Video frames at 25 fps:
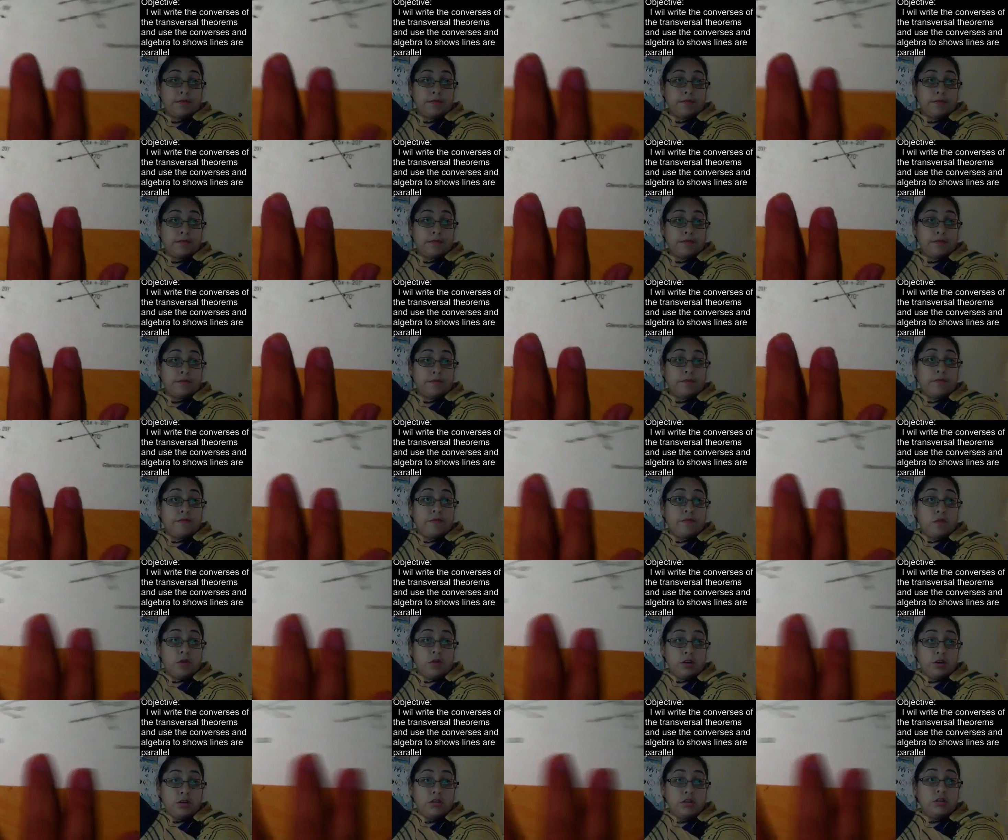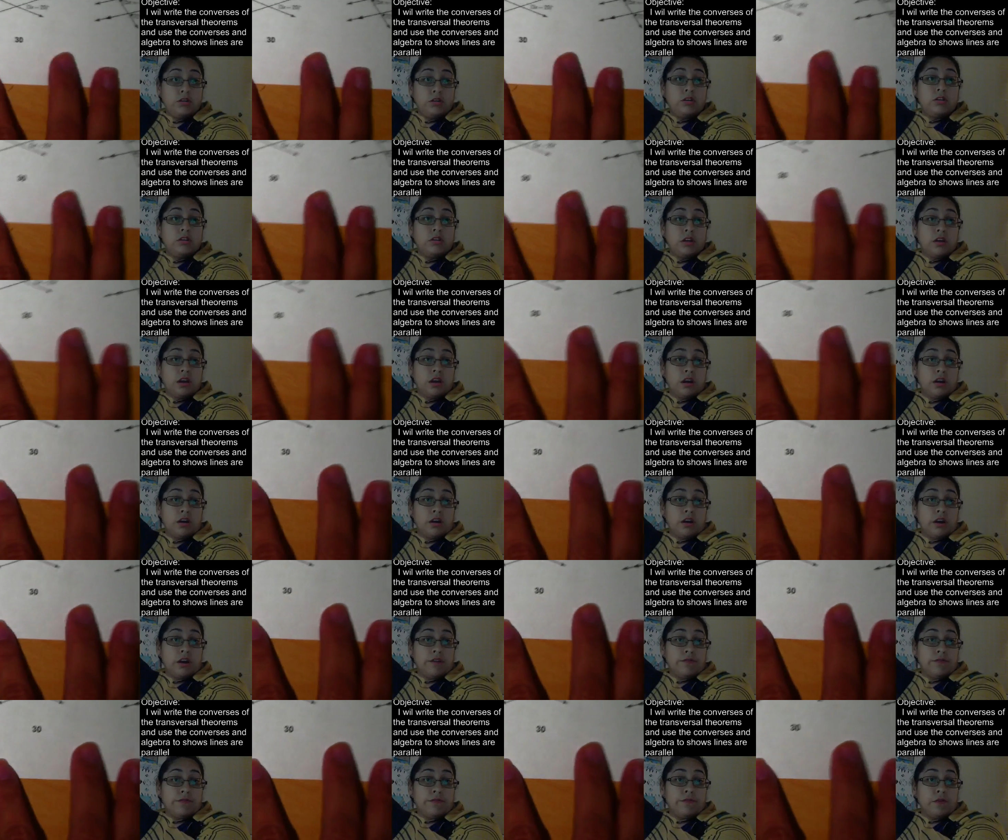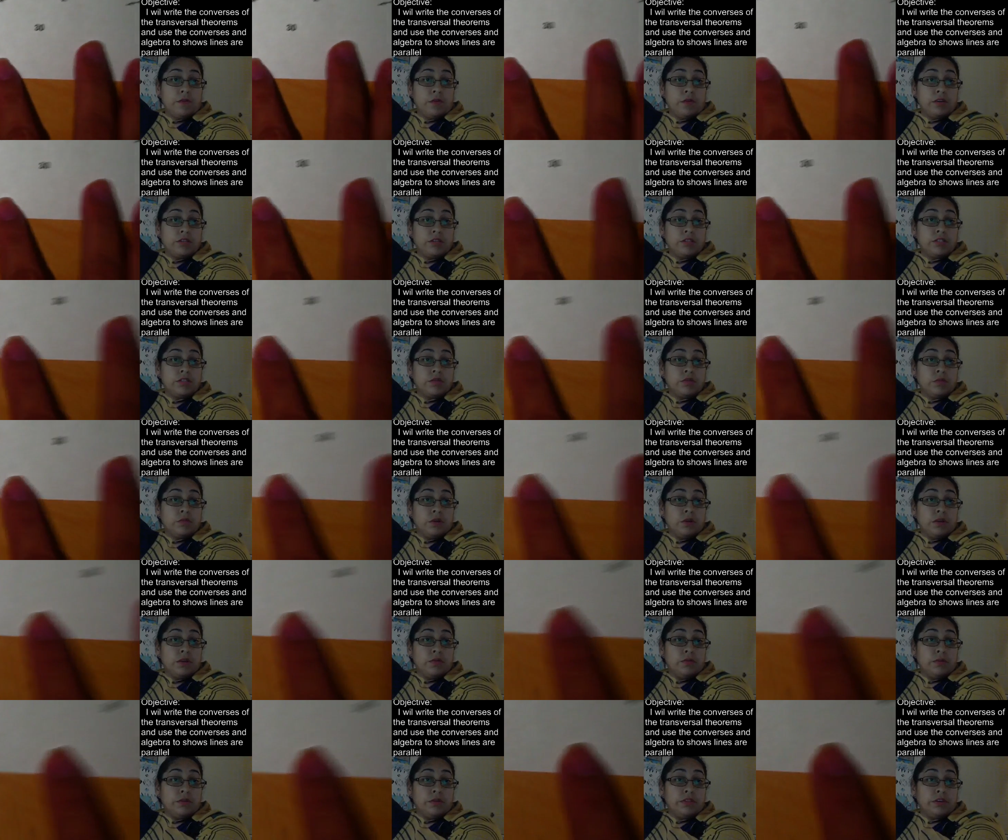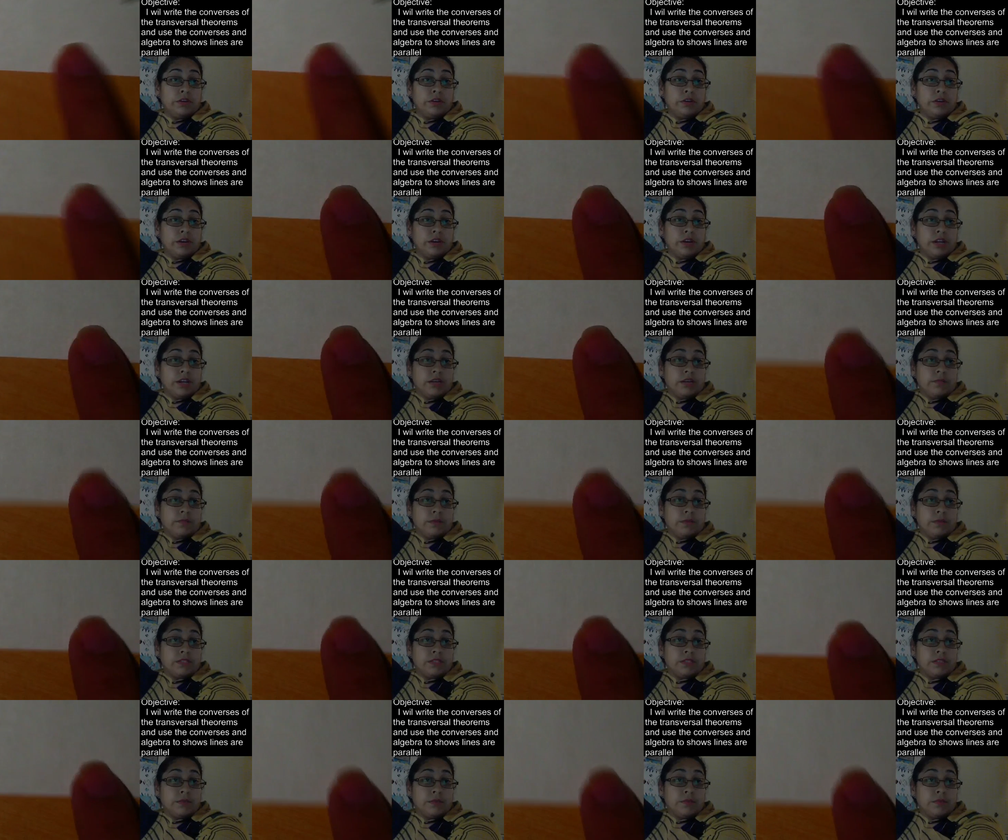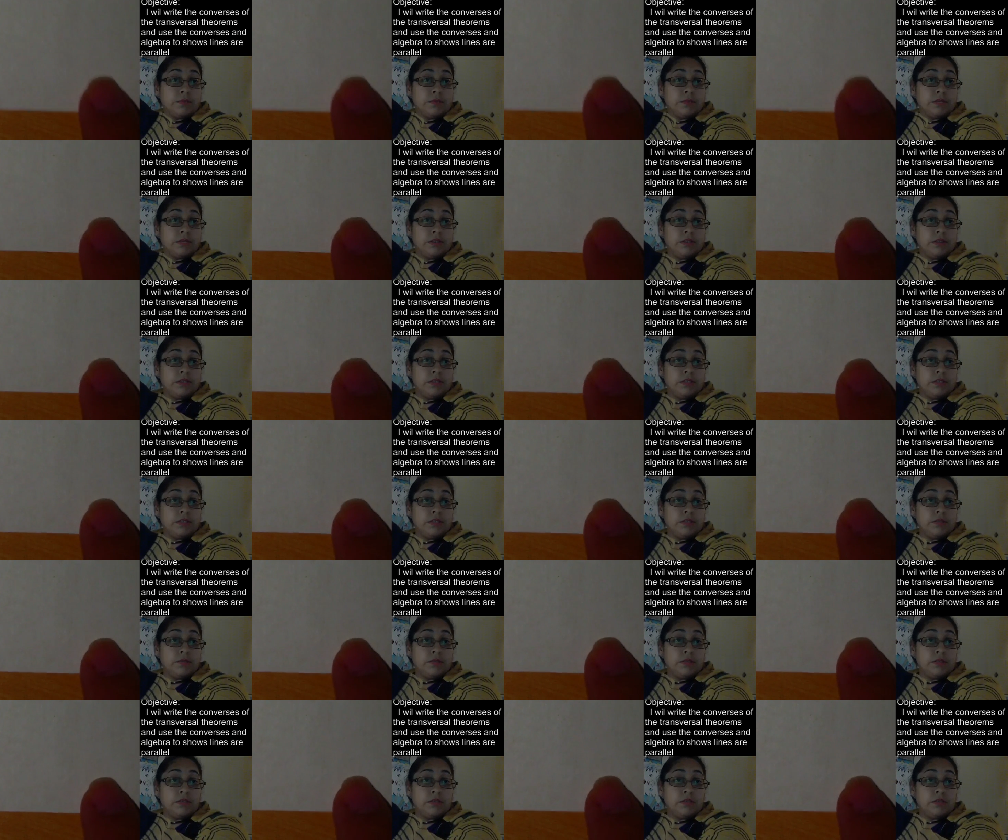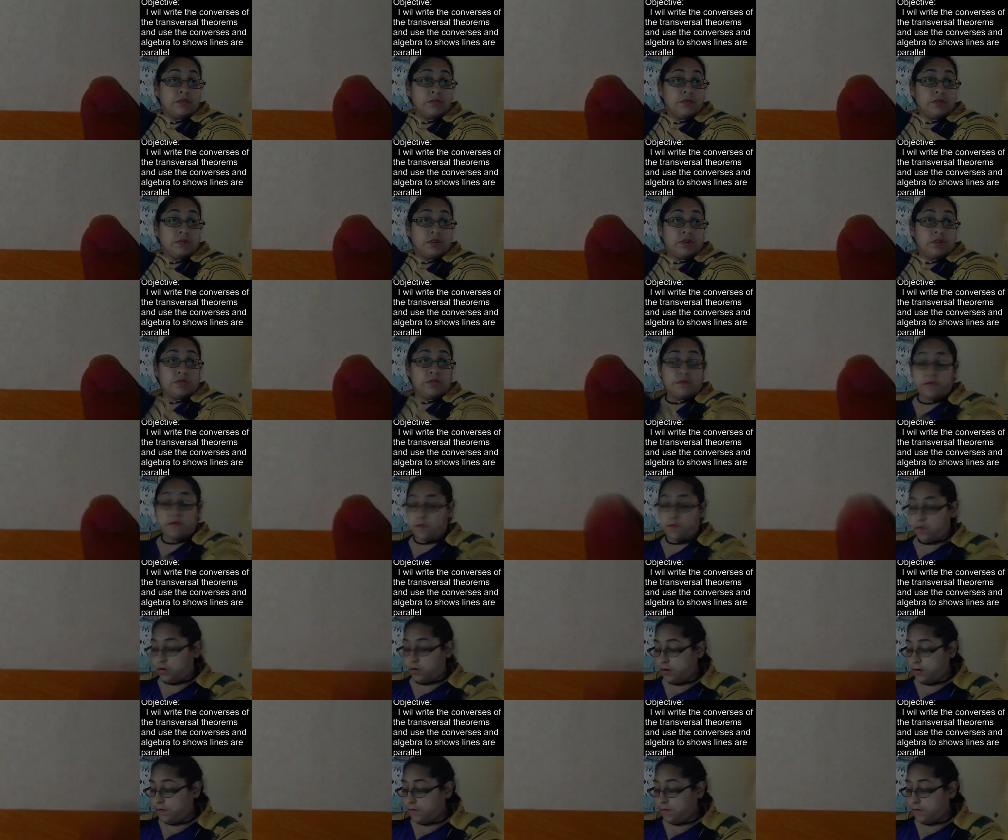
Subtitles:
4. All right, 4 is the one where they're going to end up being supplementary. So let me zoom in on 4.